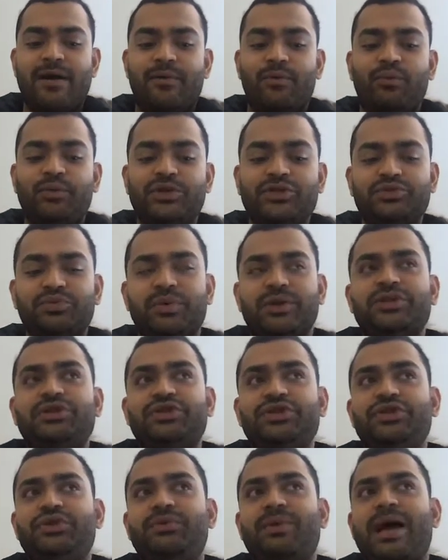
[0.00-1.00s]
Which one
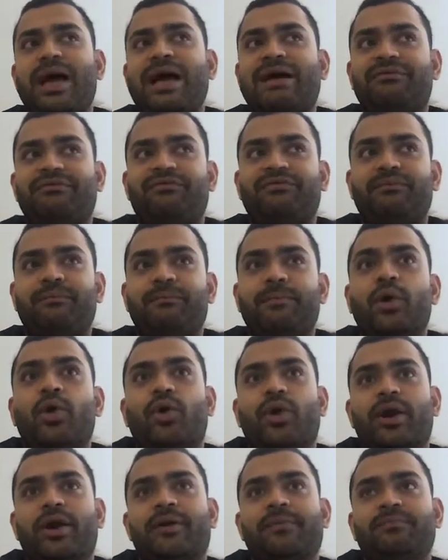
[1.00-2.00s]
do you have
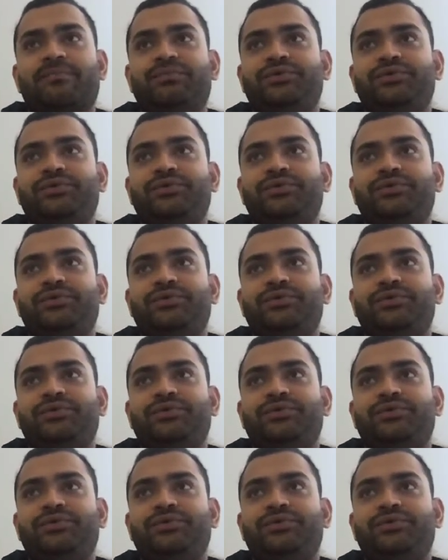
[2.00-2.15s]
more?